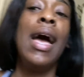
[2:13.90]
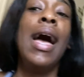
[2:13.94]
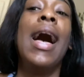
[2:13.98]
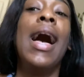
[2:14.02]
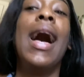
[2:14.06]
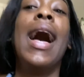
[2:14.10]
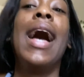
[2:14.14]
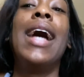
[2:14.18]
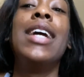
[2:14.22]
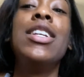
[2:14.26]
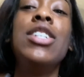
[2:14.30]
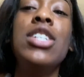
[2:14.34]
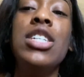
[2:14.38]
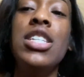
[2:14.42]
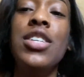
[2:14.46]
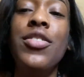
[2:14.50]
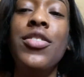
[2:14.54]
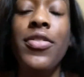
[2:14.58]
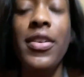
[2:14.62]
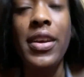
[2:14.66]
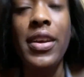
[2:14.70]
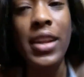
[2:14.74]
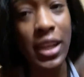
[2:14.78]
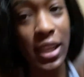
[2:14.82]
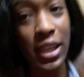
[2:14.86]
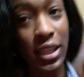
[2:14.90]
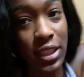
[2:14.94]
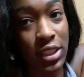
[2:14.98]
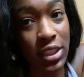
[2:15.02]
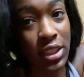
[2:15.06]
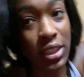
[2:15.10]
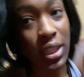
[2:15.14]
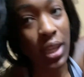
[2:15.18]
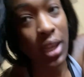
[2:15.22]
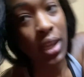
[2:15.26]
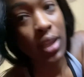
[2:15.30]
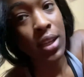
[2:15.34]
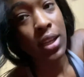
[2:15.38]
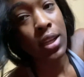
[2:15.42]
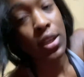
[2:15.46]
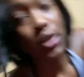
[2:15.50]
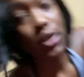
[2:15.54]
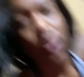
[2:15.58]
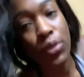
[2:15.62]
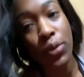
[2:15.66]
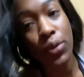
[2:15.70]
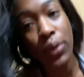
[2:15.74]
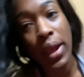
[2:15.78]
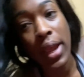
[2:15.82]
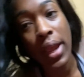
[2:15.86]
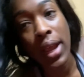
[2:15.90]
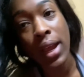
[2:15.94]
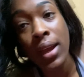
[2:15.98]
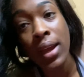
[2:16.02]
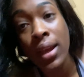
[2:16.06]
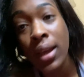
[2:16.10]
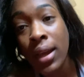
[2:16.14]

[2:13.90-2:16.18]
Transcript: I just finished doing